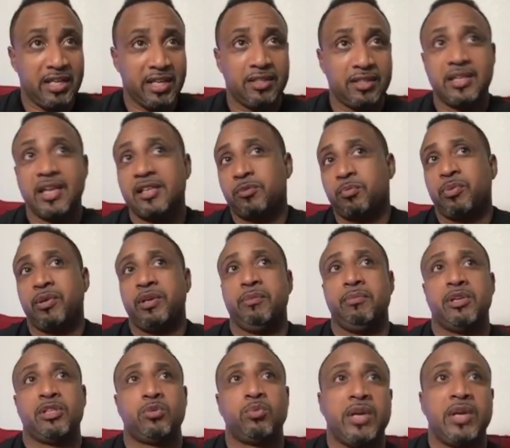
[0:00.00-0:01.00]
That's pretty
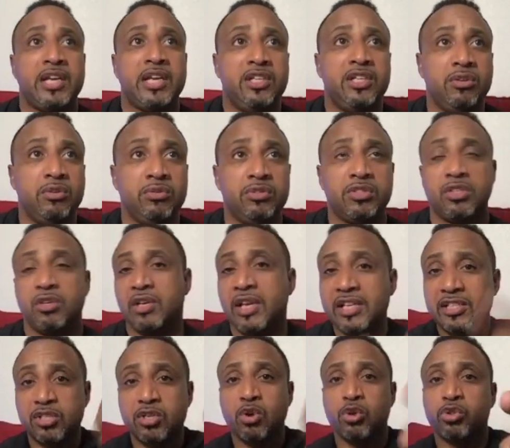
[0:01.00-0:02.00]
much what I do. So let's
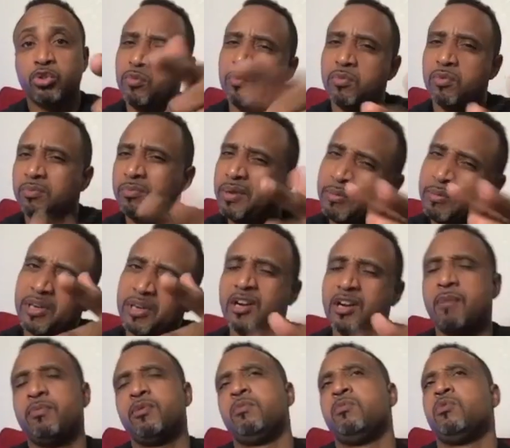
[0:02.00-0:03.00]
go through maybe a couple
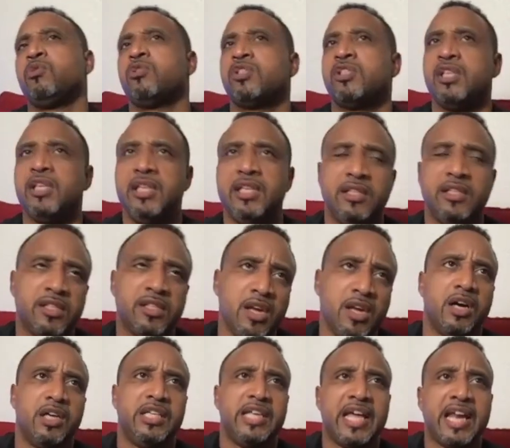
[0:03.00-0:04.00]
of more scenes
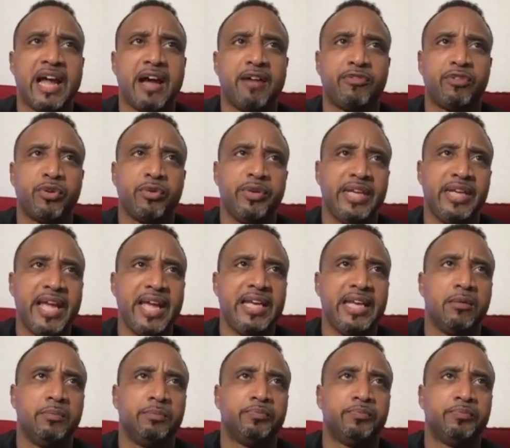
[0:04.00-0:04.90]
that I've created.